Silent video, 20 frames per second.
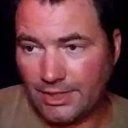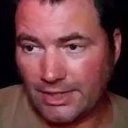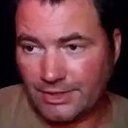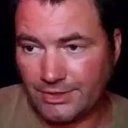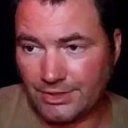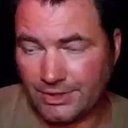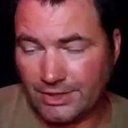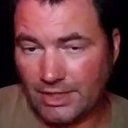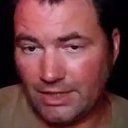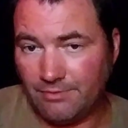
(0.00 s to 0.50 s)
and
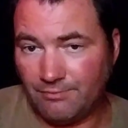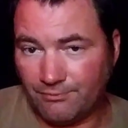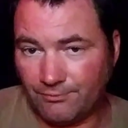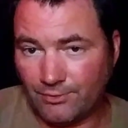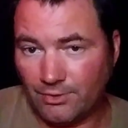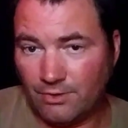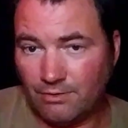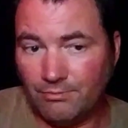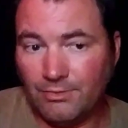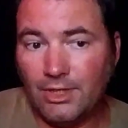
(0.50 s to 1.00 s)
actually came
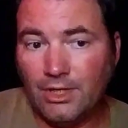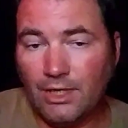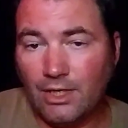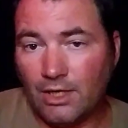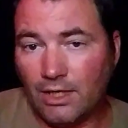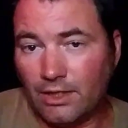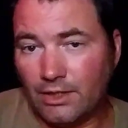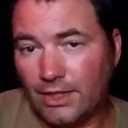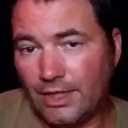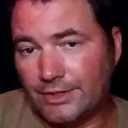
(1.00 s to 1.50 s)
from
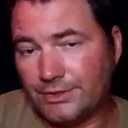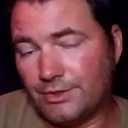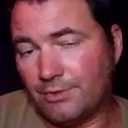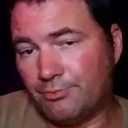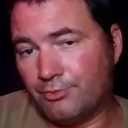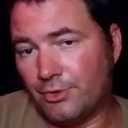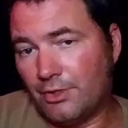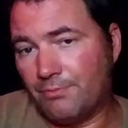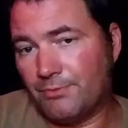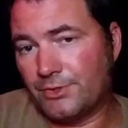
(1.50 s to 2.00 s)
Alaska
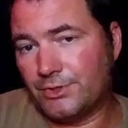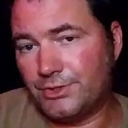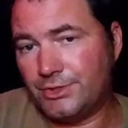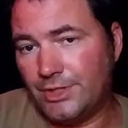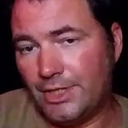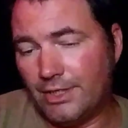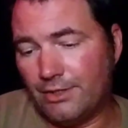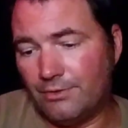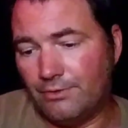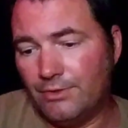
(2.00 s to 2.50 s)
Prepper's
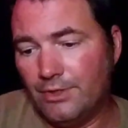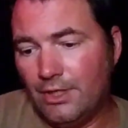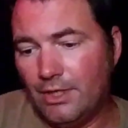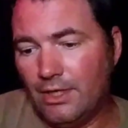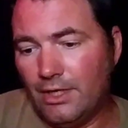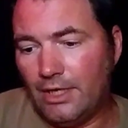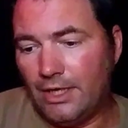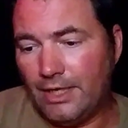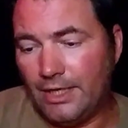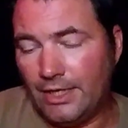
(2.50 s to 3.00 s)
channel,
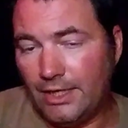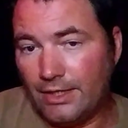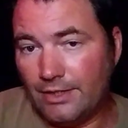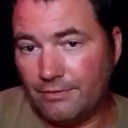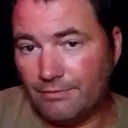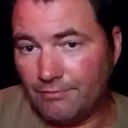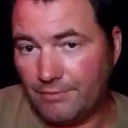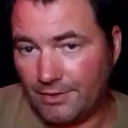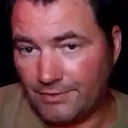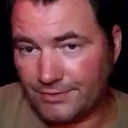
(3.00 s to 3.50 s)

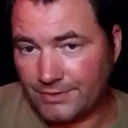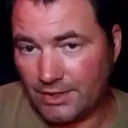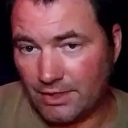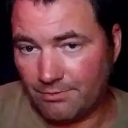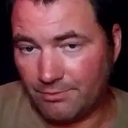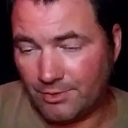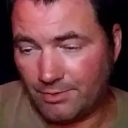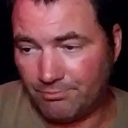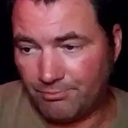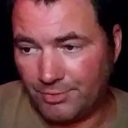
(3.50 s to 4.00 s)
and they
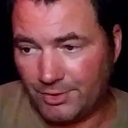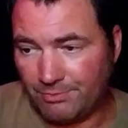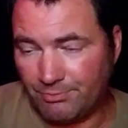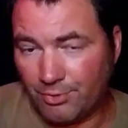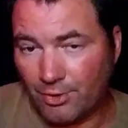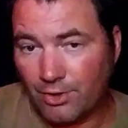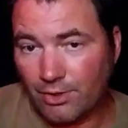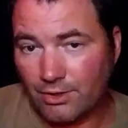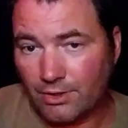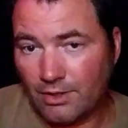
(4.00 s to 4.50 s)
decided to be
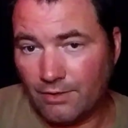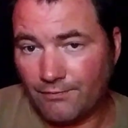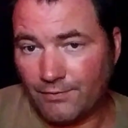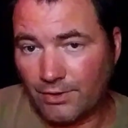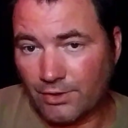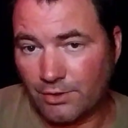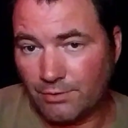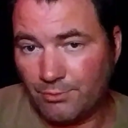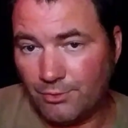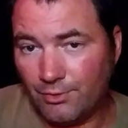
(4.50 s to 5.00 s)
part of
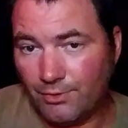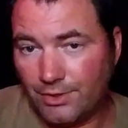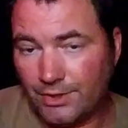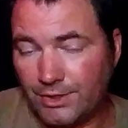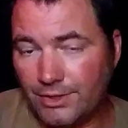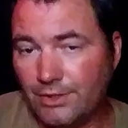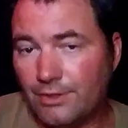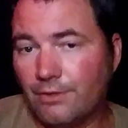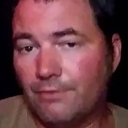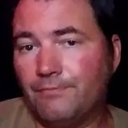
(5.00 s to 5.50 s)
our community
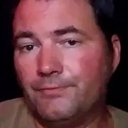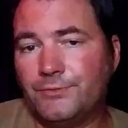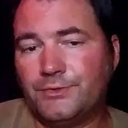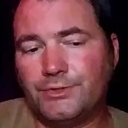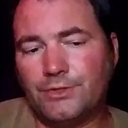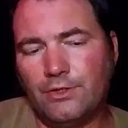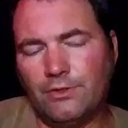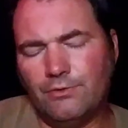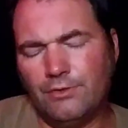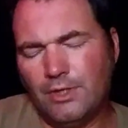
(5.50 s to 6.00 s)
here.
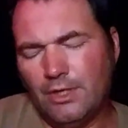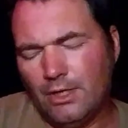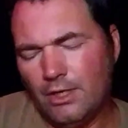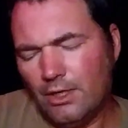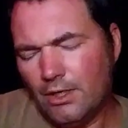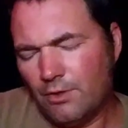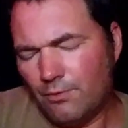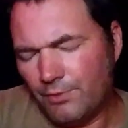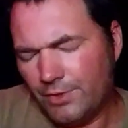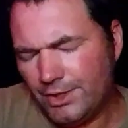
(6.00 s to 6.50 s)
So
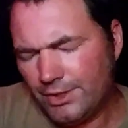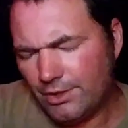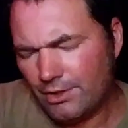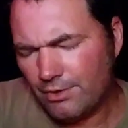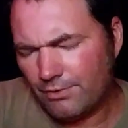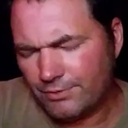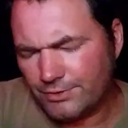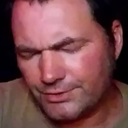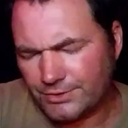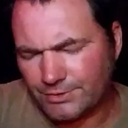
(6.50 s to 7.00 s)
when you
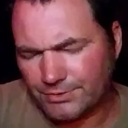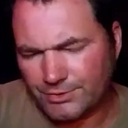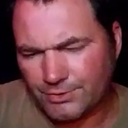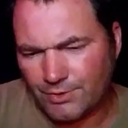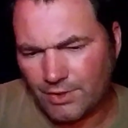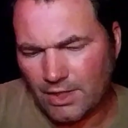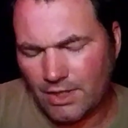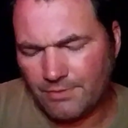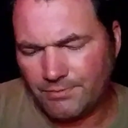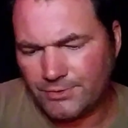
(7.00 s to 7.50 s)
go and
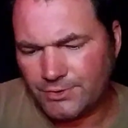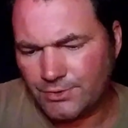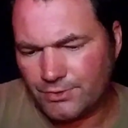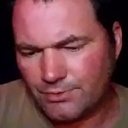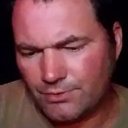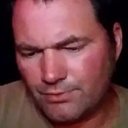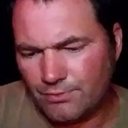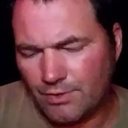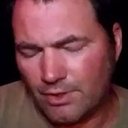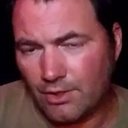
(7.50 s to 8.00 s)
subscribe
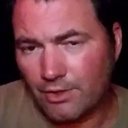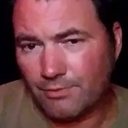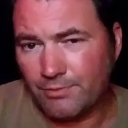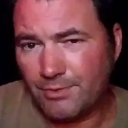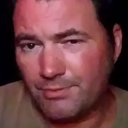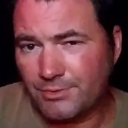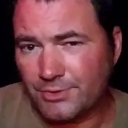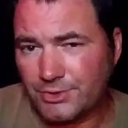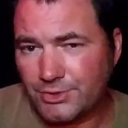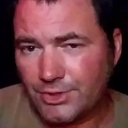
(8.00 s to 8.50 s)
to other
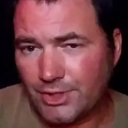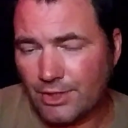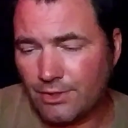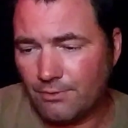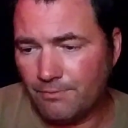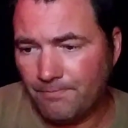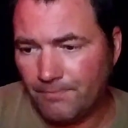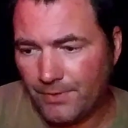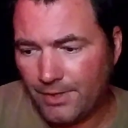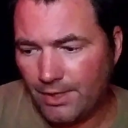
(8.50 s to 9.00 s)
people's
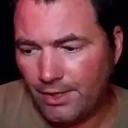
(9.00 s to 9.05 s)
channel,